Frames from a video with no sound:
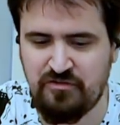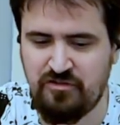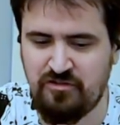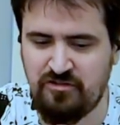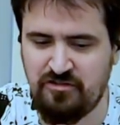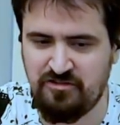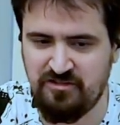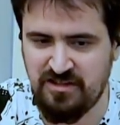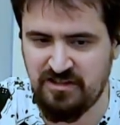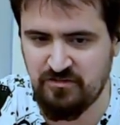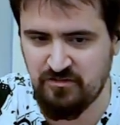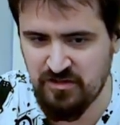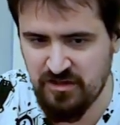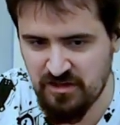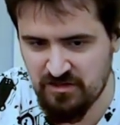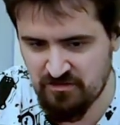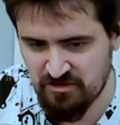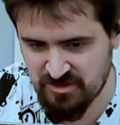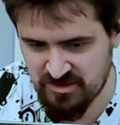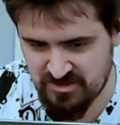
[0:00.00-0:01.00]
after 10
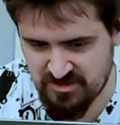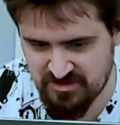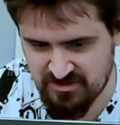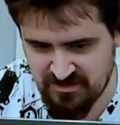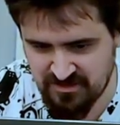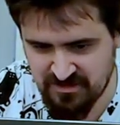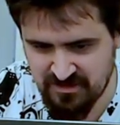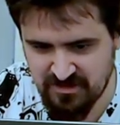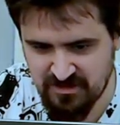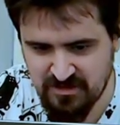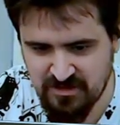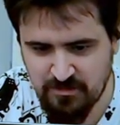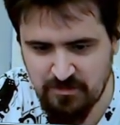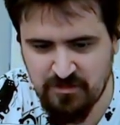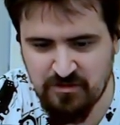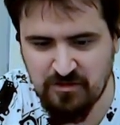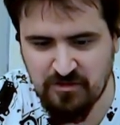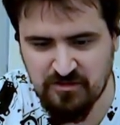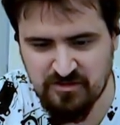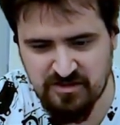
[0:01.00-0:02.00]
years.
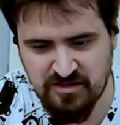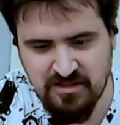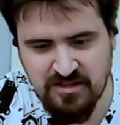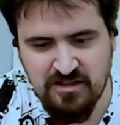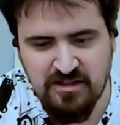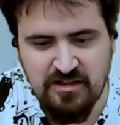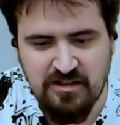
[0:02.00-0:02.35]
Because,